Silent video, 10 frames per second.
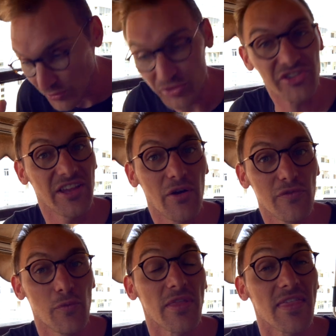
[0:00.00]

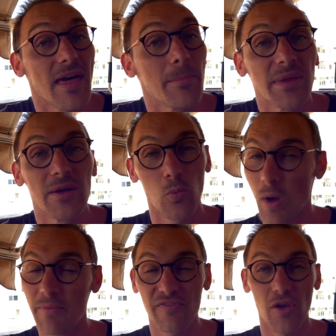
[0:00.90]
yourself, whether that be in
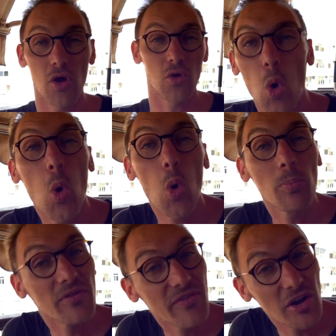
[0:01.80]
Webflow or
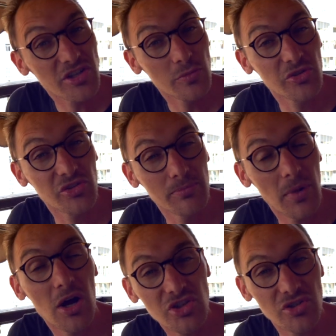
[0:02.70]
provide you with some
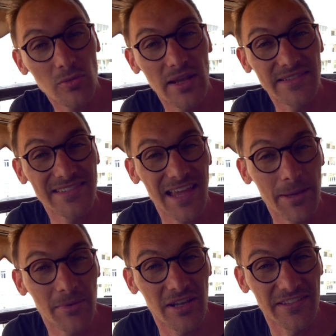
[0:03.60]
marginal
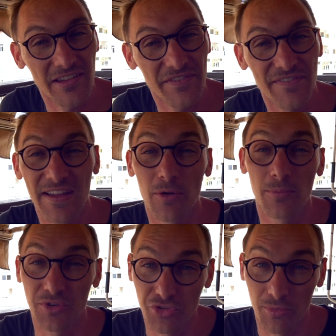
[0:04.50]
entertainment as I fail
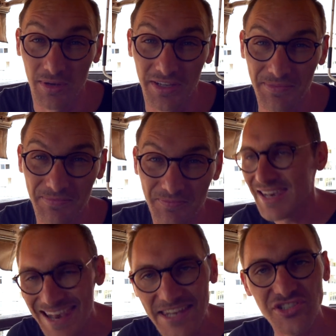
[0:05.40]
miserably.
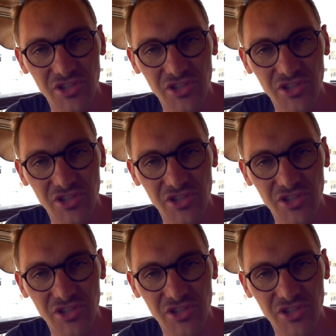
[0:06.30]
Let's